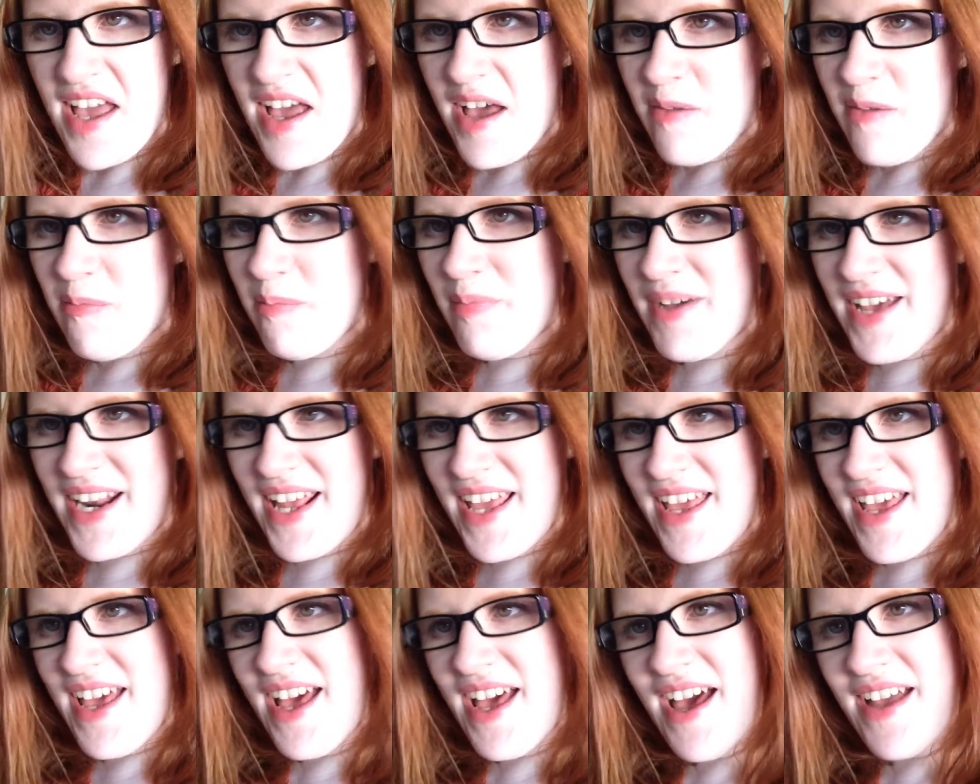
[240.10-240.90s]
but
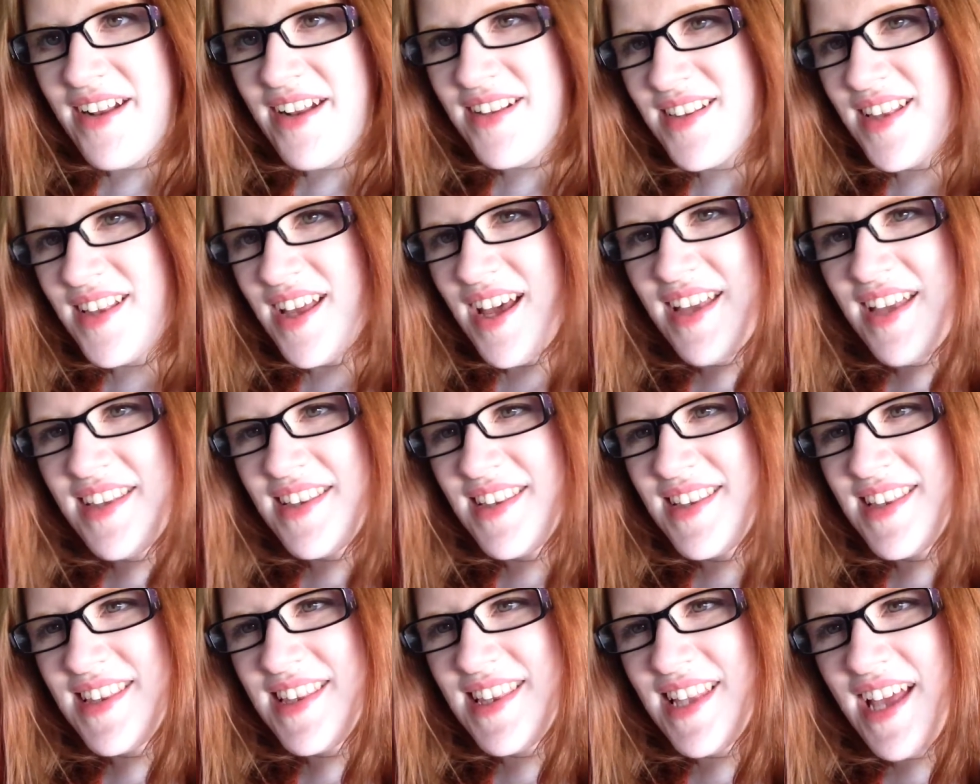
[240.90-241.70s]
I hadn't had
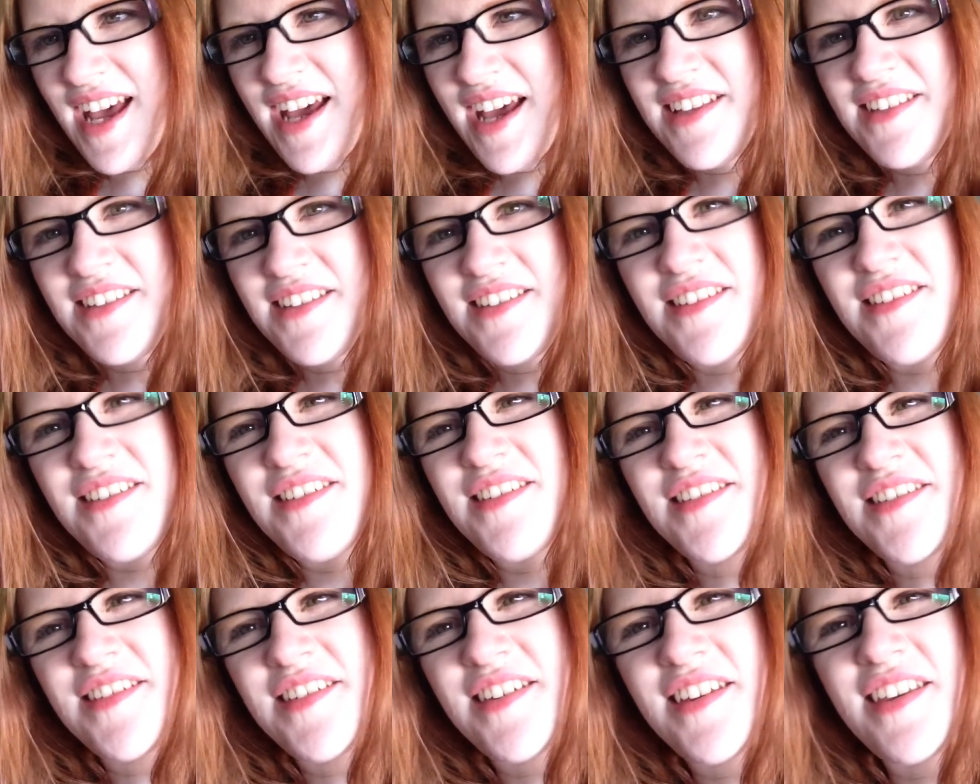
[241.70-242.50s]

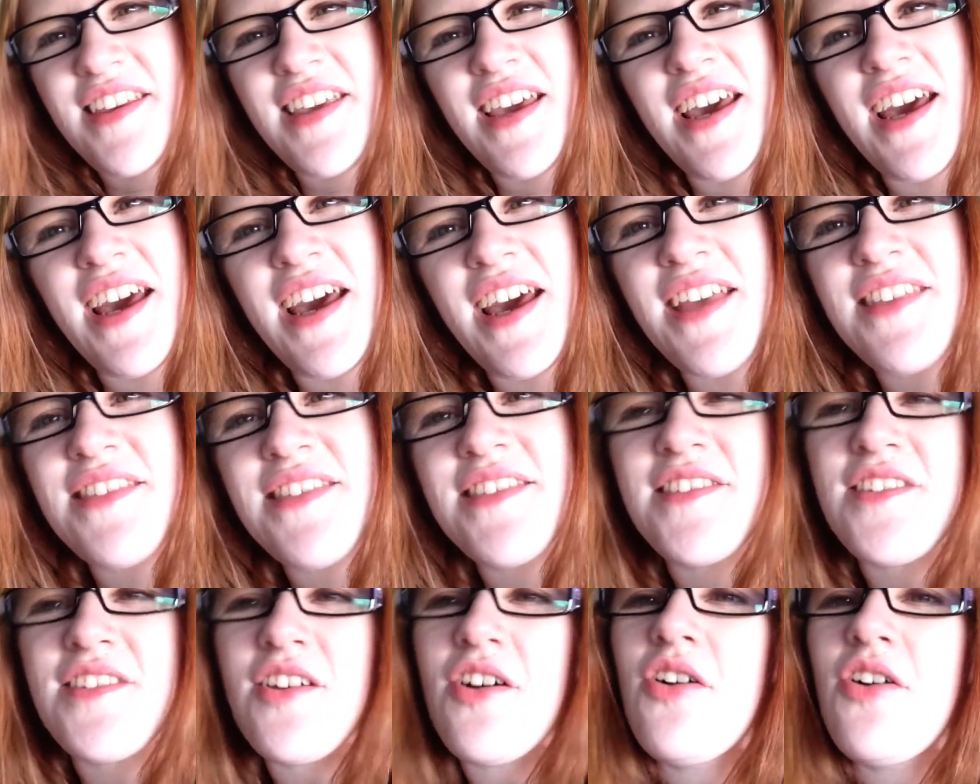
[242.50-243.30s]
lunch yet.
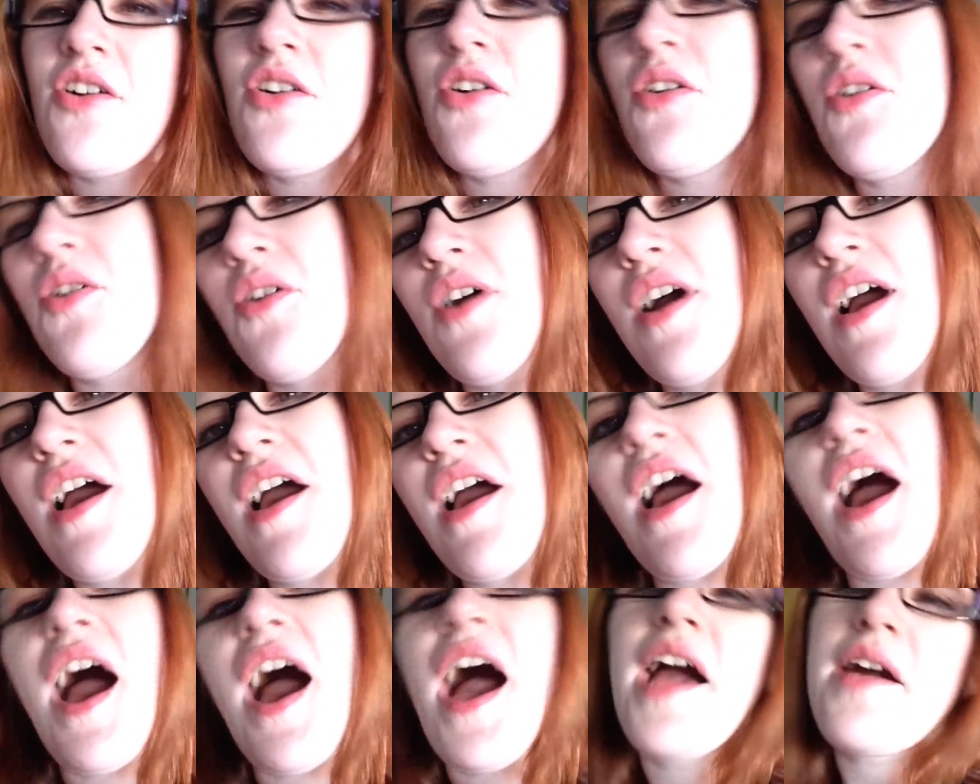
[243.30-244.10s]
So
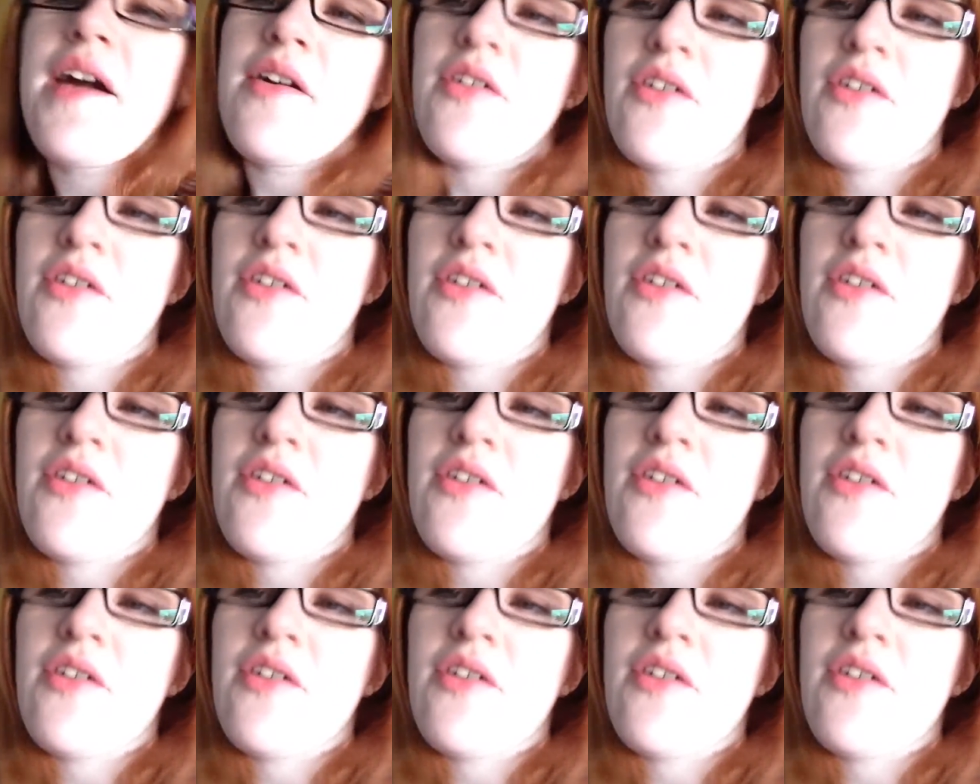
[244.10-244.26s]
I'm